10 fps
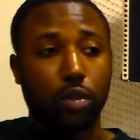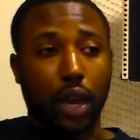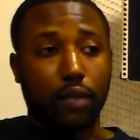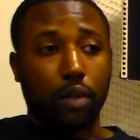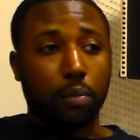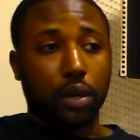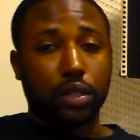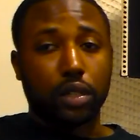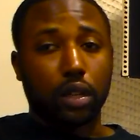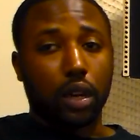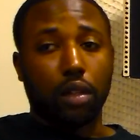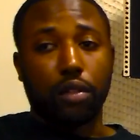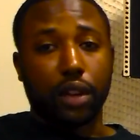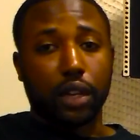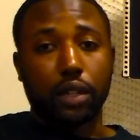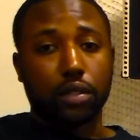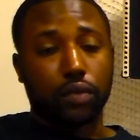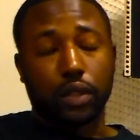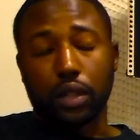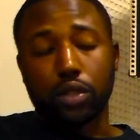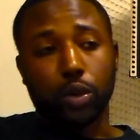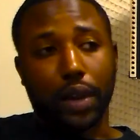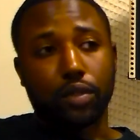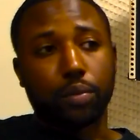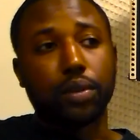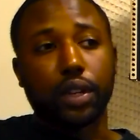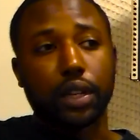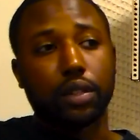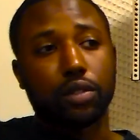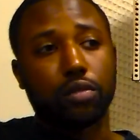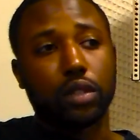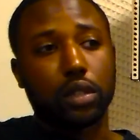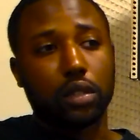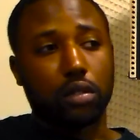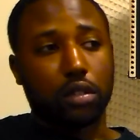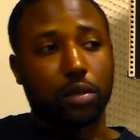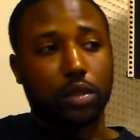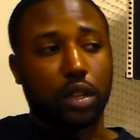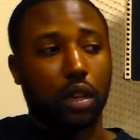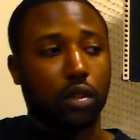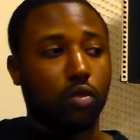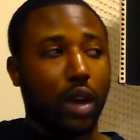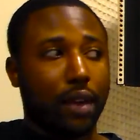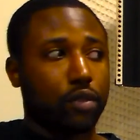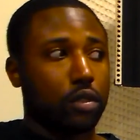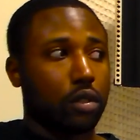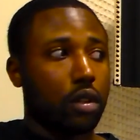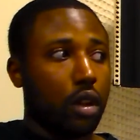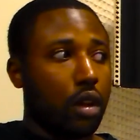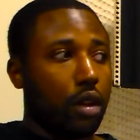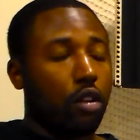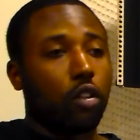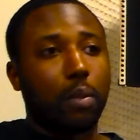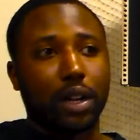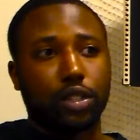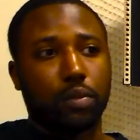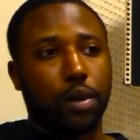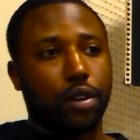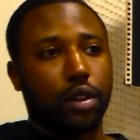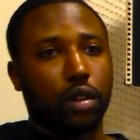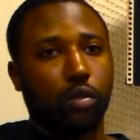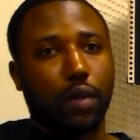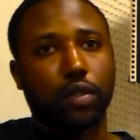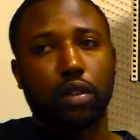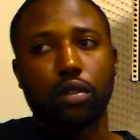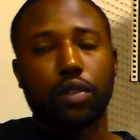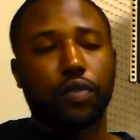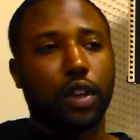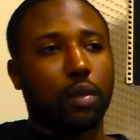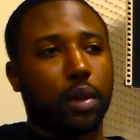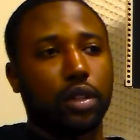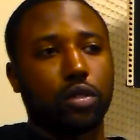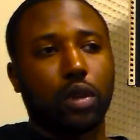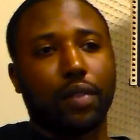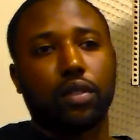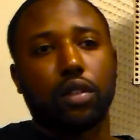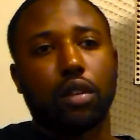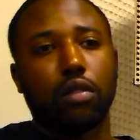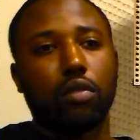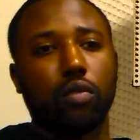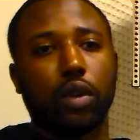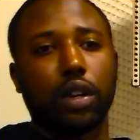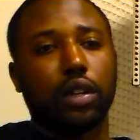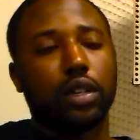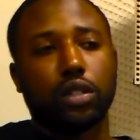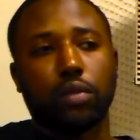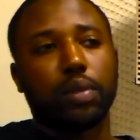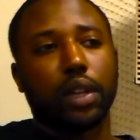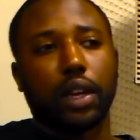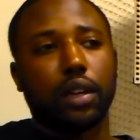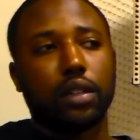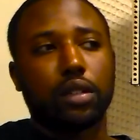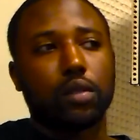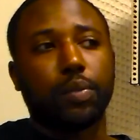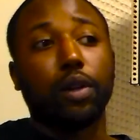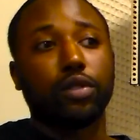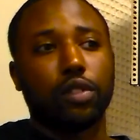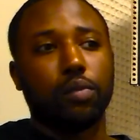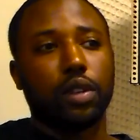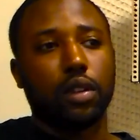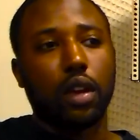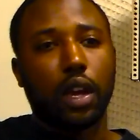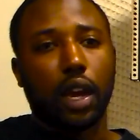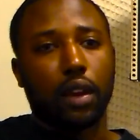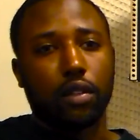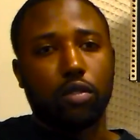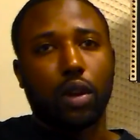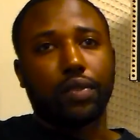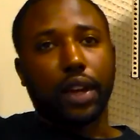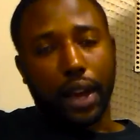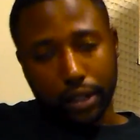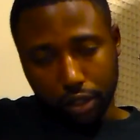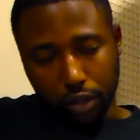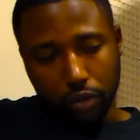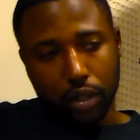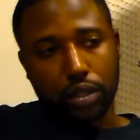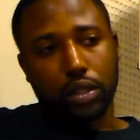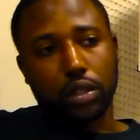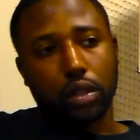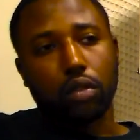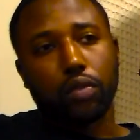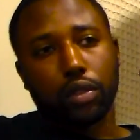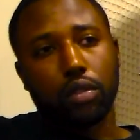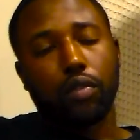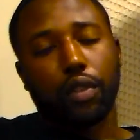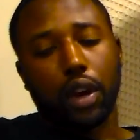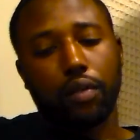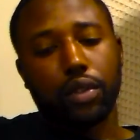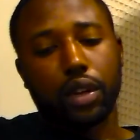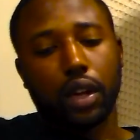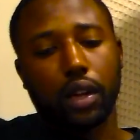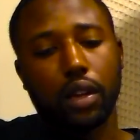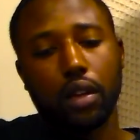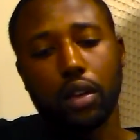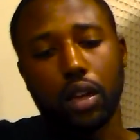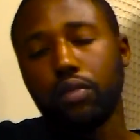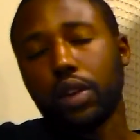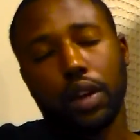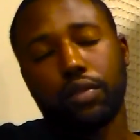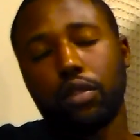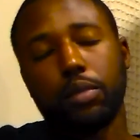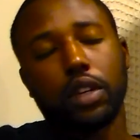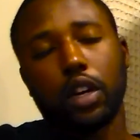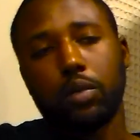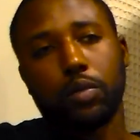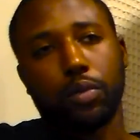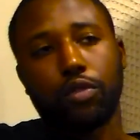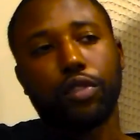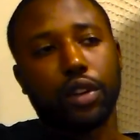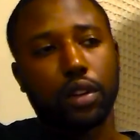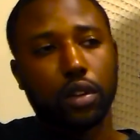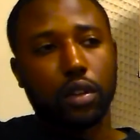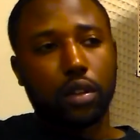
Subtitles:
You have a bunch of other ends of it that you have to put into it. You know what I'm saying? You have to know about your marketing. You have to know your fan base. You have to know what it is your plan is supposed to be. And then you have to execute that shit over and over every day, even after it becomes boring.